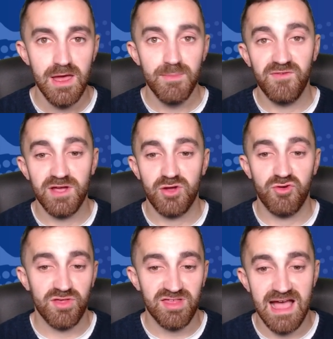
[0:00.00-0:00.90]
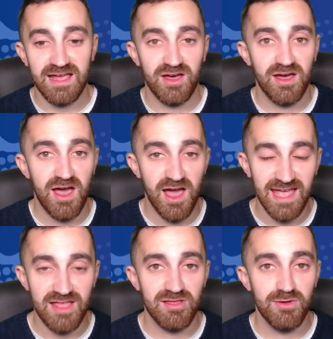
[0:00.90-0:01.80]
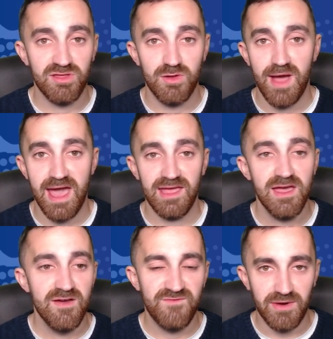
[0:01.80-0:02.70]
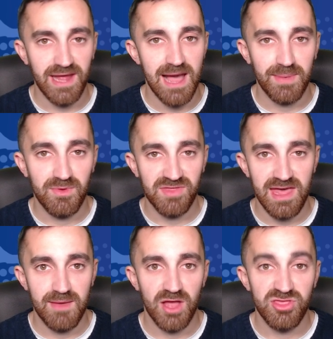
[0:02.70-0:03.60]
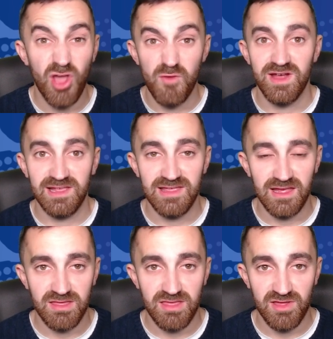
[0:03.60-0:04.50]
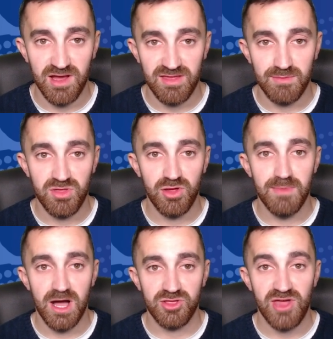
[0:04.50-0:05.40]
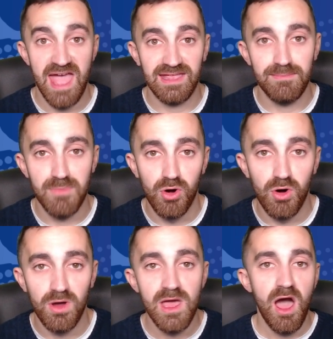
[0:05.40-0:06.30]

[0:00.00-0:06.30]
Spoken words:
Moving across, Saka against Luton away. Very happy with him. I don't really need to discuss him too much anymore.